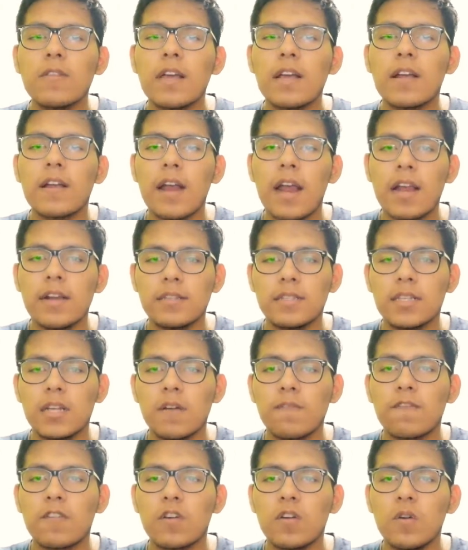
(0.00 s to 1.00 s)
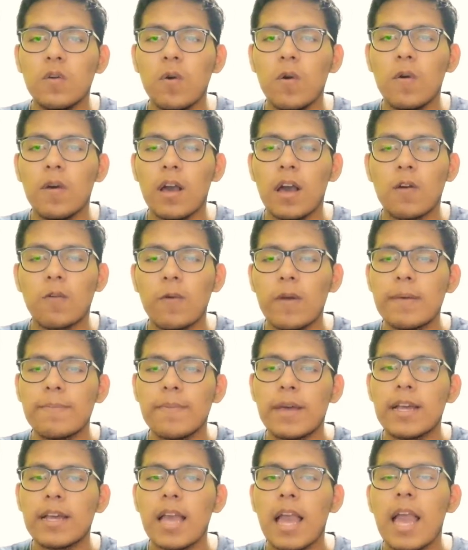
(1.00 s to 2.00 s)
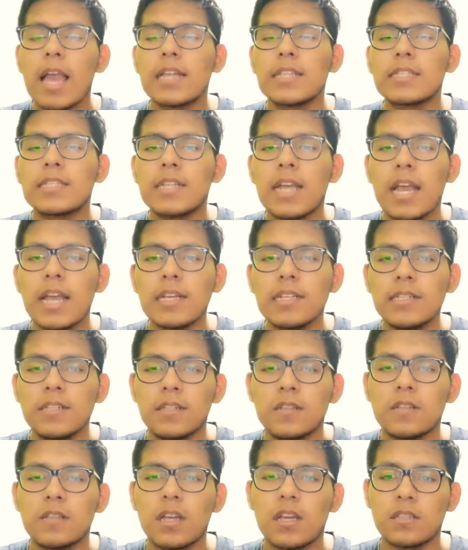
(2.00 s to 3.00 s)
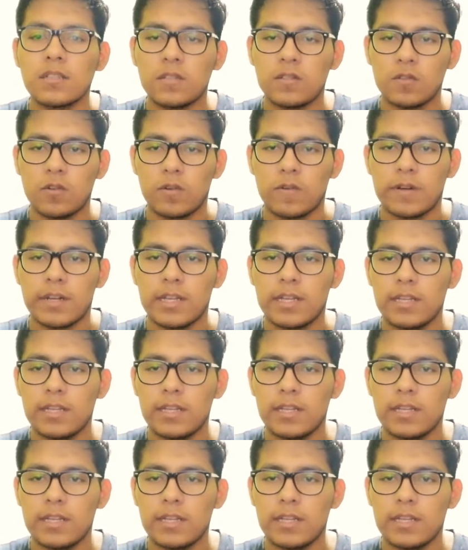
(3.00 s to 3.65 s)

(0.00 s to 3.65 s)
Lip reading: the hearts of women change the story.